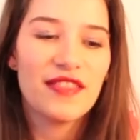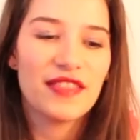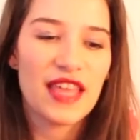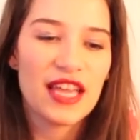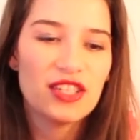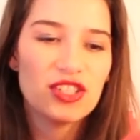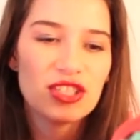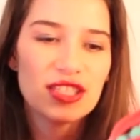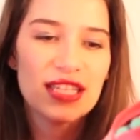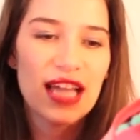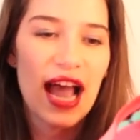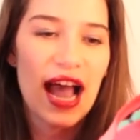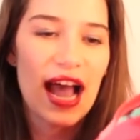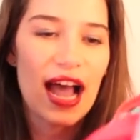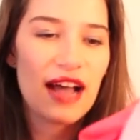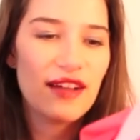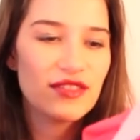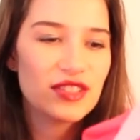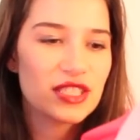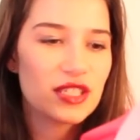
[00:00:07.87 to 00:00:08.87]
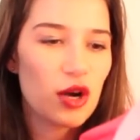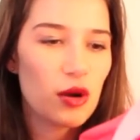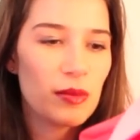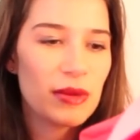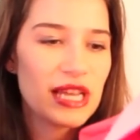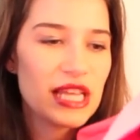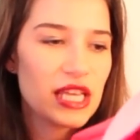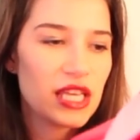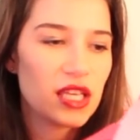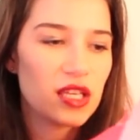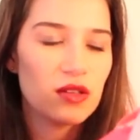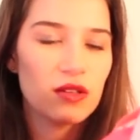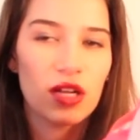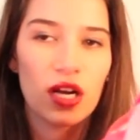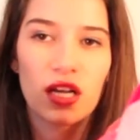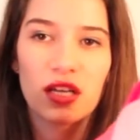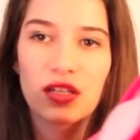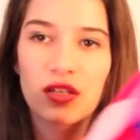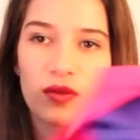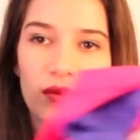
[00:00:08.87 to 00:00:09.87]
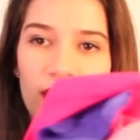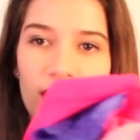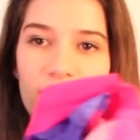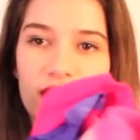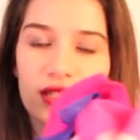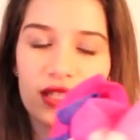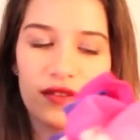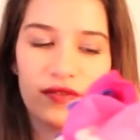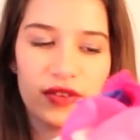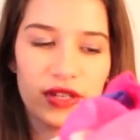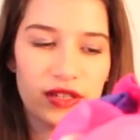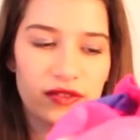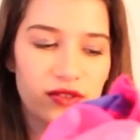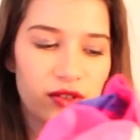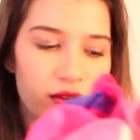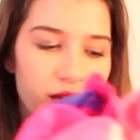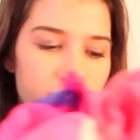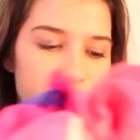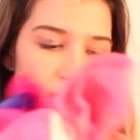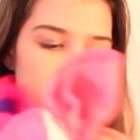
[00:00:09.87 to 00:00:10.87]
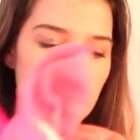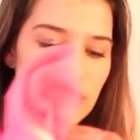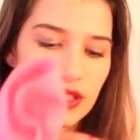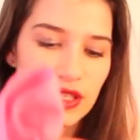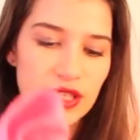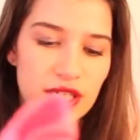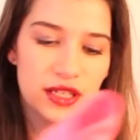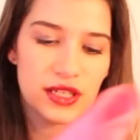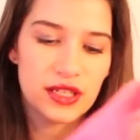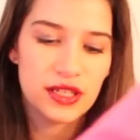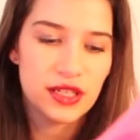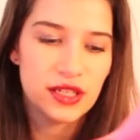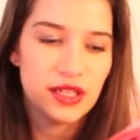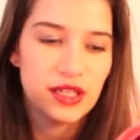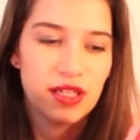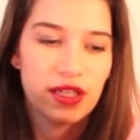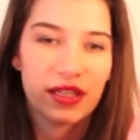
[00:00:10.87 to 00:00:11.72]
They just have so many cute underwear in the Victoria's Secret.